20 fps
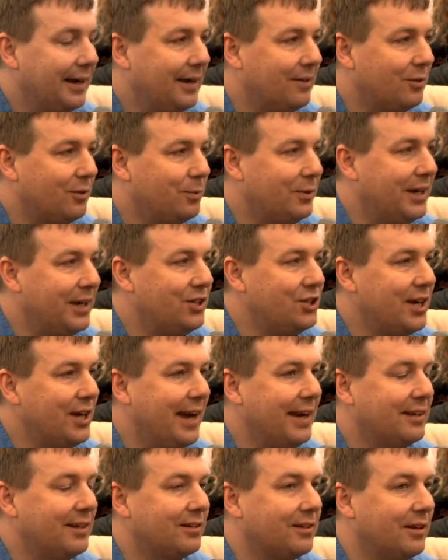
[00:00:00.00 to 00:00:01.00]
is
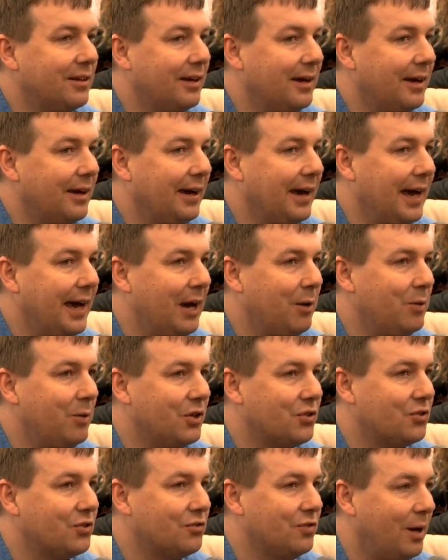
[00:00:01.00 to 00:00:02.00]
appreciate how
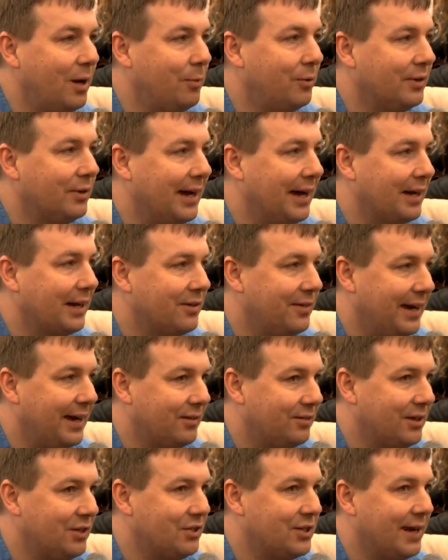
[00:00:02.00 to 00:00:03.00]
much trouble that
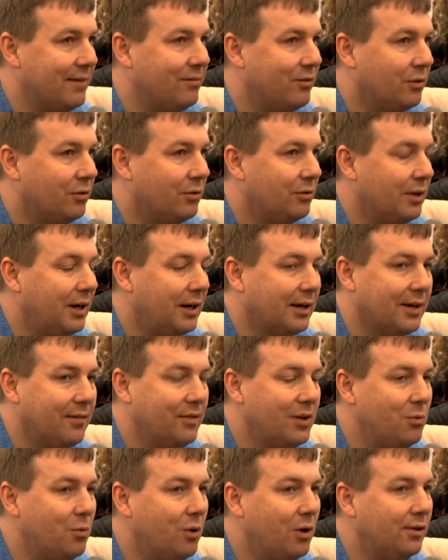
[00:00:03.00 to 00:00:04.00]
creates in general. I'll give
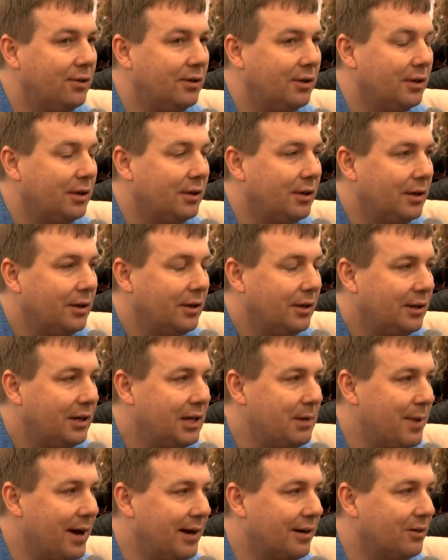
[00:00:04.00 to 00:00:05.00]
you one
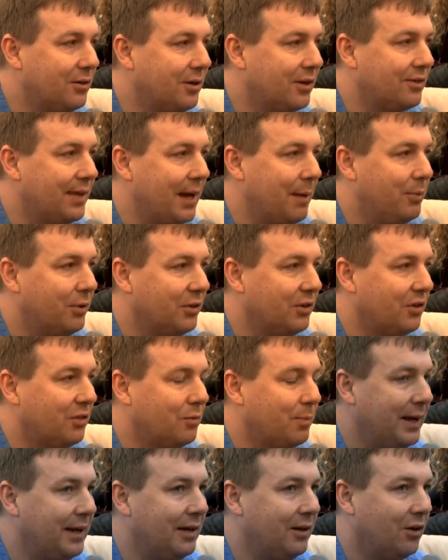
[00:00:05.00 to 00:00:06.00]
numerical example that's
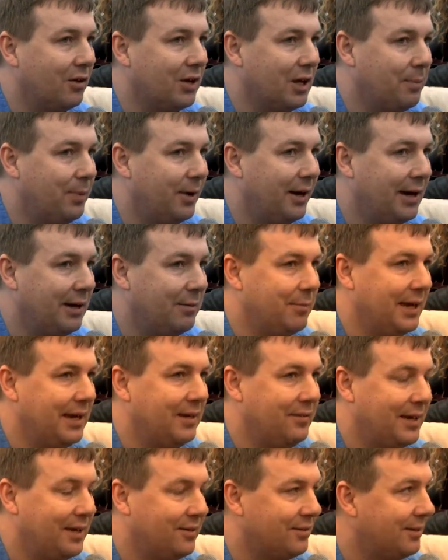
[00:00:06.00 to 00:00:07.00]
been occupying
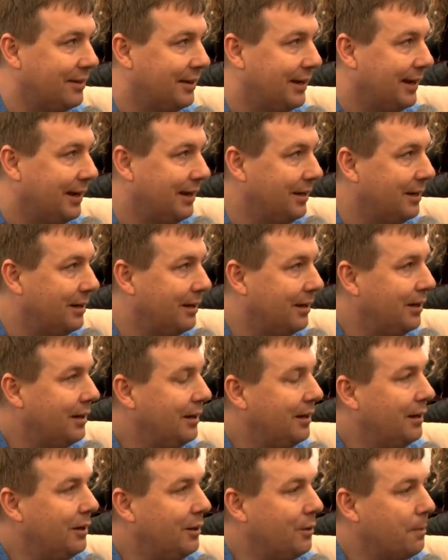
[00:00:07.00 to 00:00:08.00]
me recently.
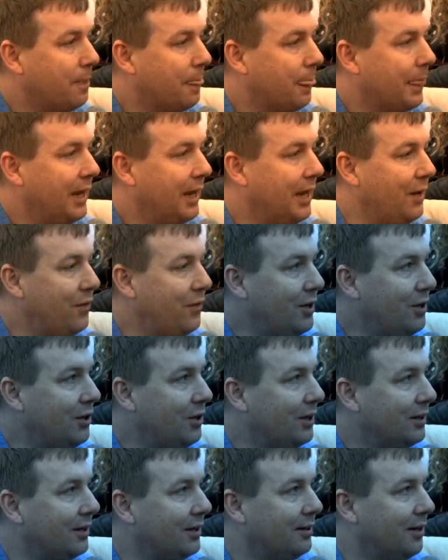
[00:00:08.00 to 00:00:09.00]
If you
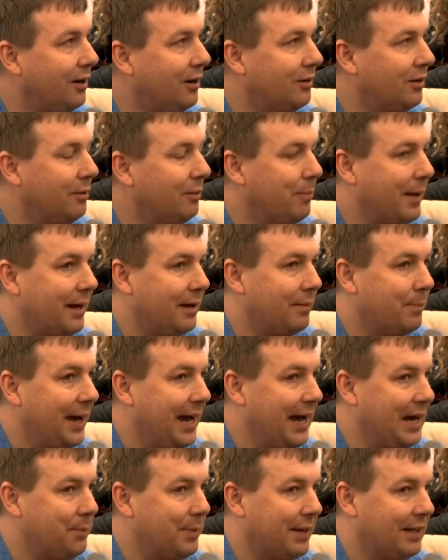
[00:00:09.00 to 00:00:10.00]
look at the total
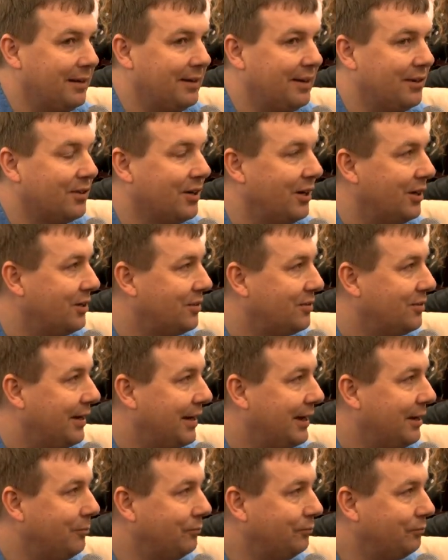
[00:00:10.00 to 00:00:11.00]
pay bill of this
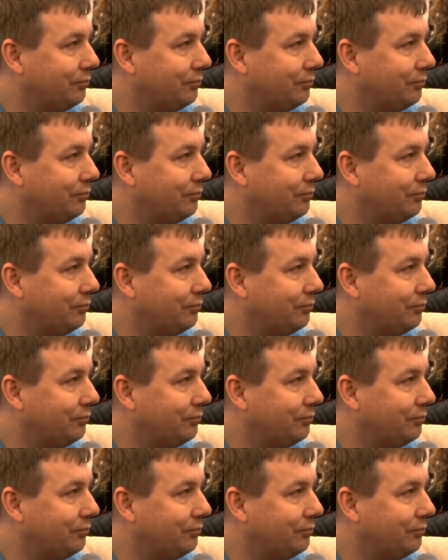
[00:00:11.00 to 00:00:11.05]
country